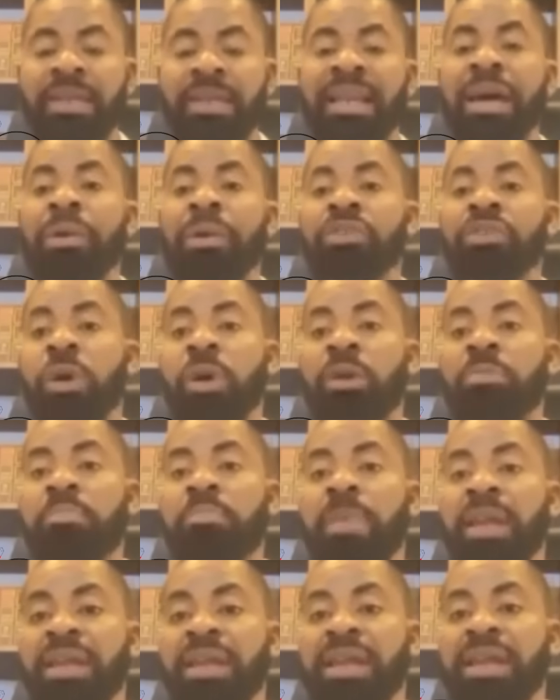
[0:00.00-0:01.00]
That was what
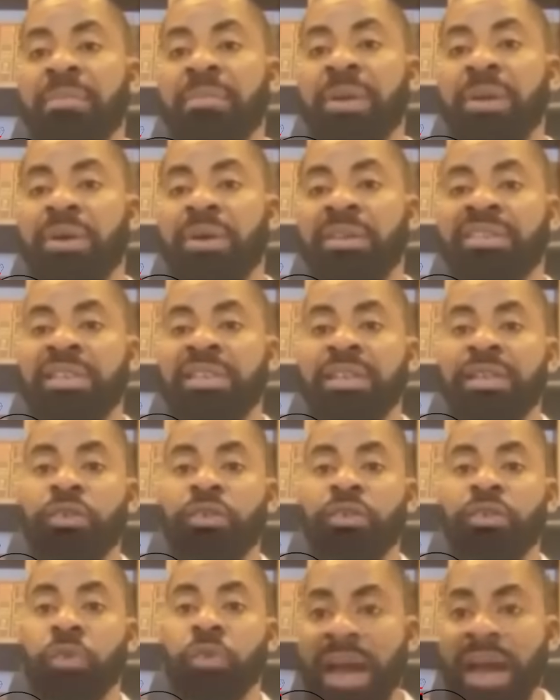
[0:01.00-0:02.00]
made them, because
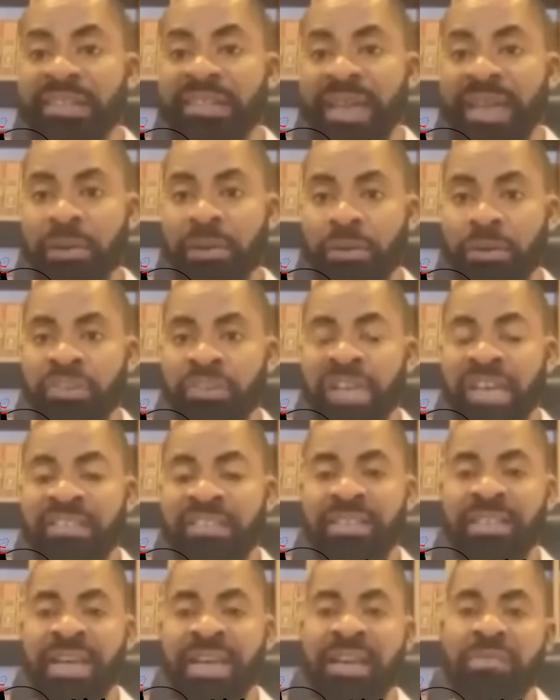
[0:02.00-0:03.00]
twice those
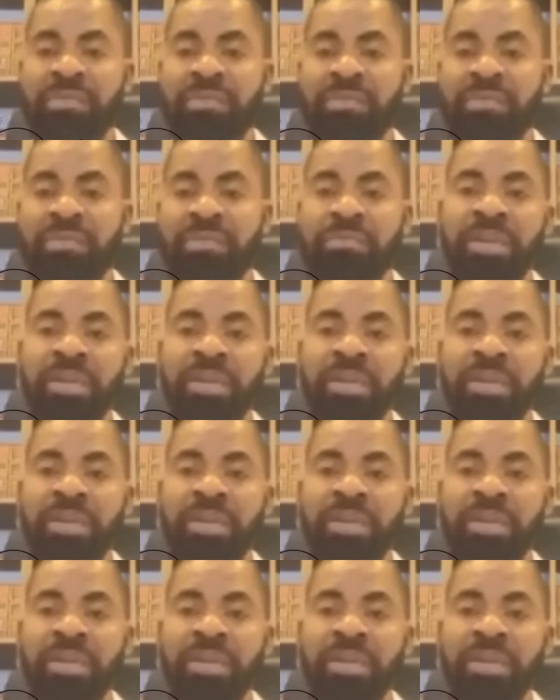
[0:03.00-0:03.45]
cases had been